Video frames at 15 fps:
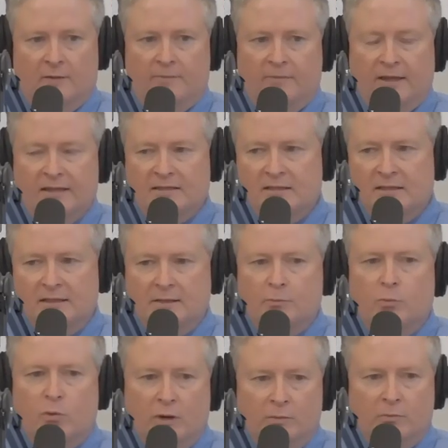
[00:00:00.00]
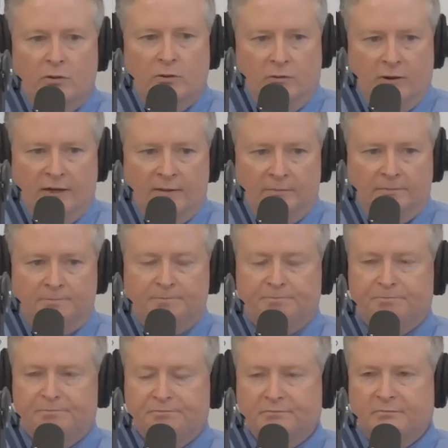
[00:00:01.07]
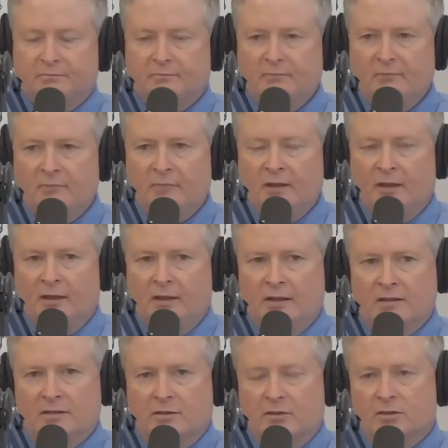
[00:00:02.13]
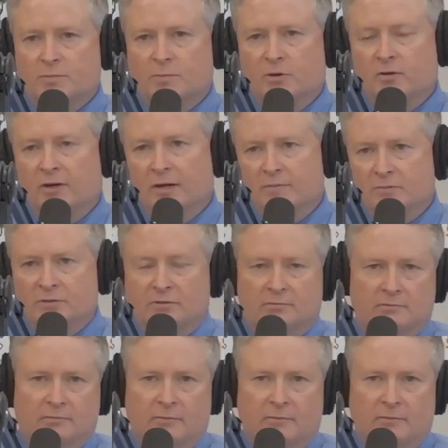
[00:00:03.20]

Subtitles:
That's an M1 program. So those programs,